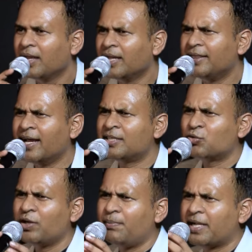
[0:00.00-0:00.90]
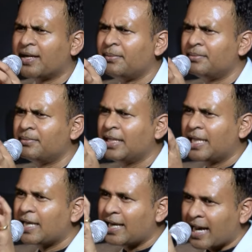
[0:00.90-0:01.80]
And that will become
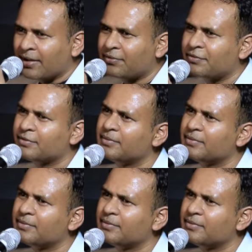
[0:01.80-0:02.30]
life.